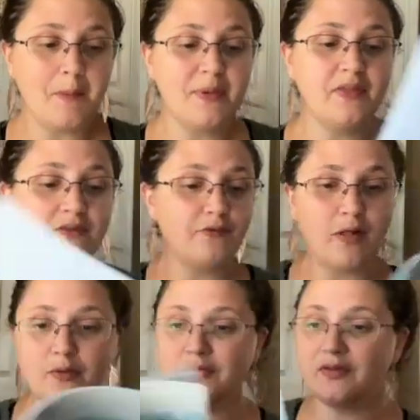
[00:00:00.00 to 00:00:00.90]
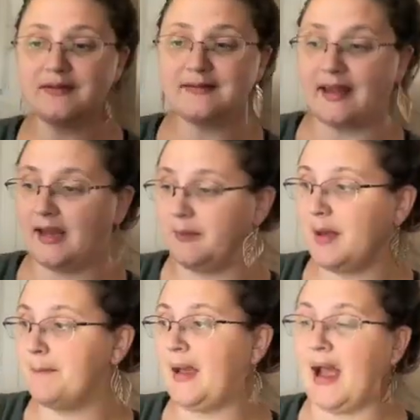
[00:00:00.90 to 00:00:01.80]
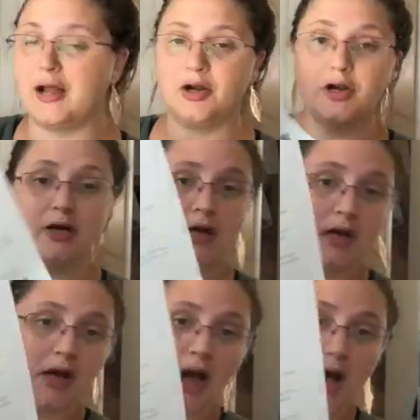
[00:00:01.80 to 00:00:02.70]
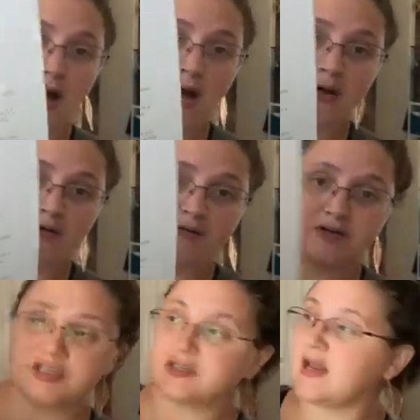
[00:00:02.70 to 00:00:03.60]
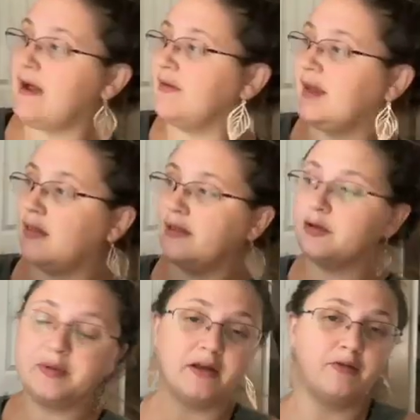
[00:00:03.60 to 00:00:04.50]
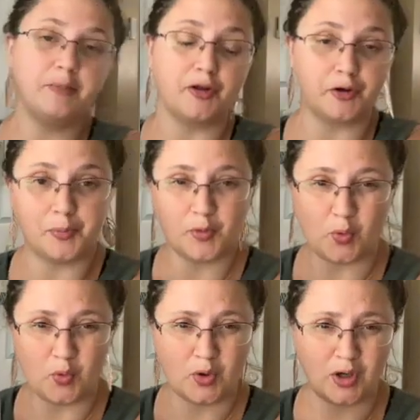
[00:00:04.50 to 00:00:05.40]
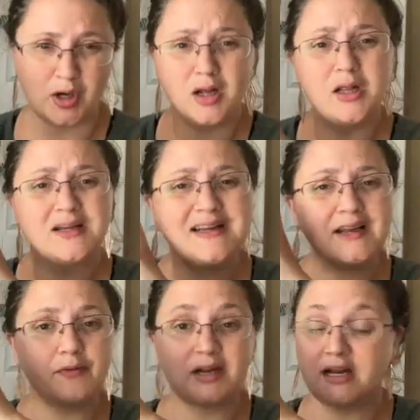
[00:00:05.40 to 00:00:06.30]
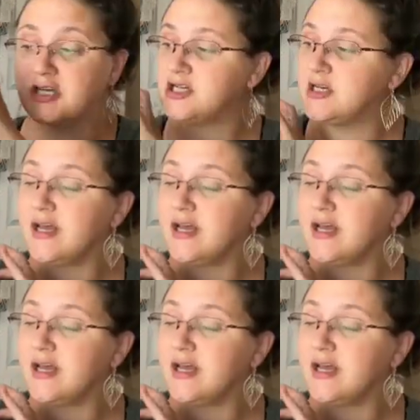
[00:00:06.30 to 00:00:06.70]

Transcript: but this follows the same pattern of just having a little bit of a blurb or kind of a connection.